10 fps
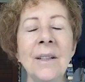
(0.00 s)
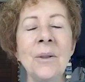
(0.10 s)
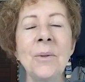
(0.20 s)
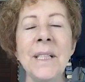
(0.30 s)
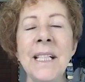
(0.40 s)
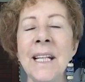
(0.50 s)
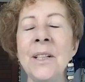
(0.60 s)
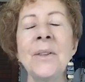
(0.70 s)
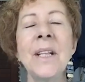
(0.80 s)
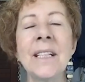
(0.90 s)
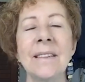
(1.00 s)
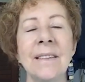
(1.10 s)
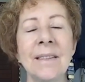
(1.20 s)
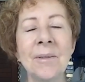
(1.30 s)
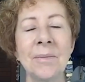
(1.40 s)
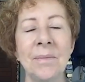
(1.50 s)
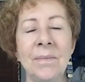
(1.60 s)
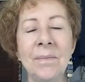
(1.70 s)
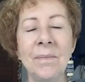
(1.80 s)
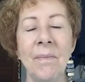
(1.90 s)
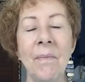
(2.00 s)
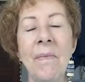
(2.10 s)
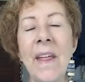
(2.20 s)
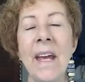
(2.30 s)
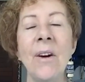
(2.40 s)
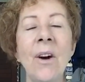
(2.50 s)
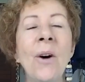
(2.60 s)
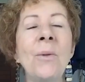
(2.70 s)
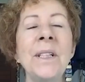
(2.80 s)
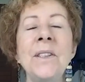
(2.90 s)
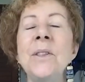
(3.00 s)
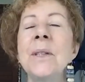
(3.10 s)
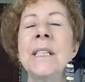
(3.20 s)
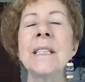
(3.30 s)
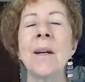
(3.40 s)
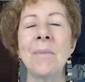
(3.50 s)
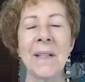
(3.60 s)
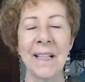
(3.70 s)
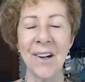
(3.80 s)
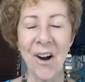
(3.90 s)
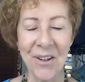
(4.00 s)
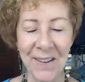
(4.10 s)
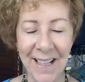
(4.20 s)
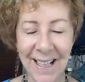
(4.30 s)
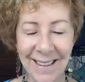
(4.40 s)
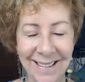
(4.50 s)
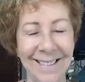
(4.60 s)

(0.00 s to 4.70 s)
We tell you this, they are always doing something, aren't they?